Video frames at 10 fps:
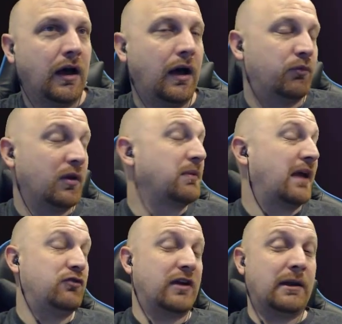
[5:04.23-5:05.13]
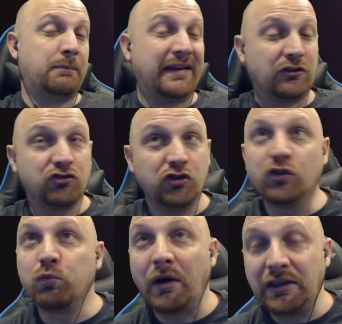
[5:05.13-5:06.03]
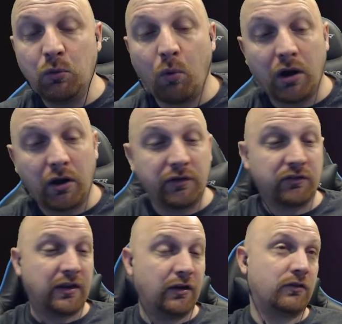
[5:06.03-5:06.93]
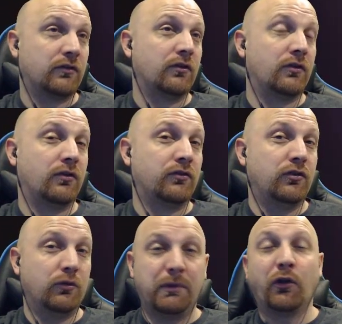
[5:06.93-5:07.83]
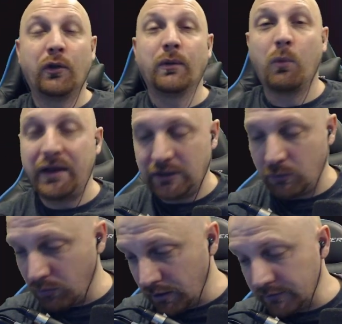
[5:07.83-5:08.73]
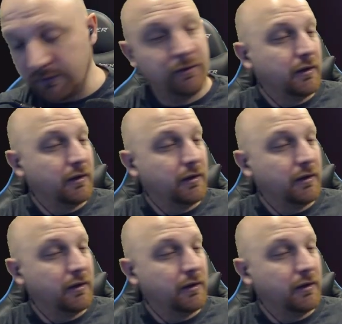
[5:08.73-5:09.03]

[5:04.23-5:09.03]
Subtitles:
sometimes you got to pick and choose what you want on this character to build them the way you want.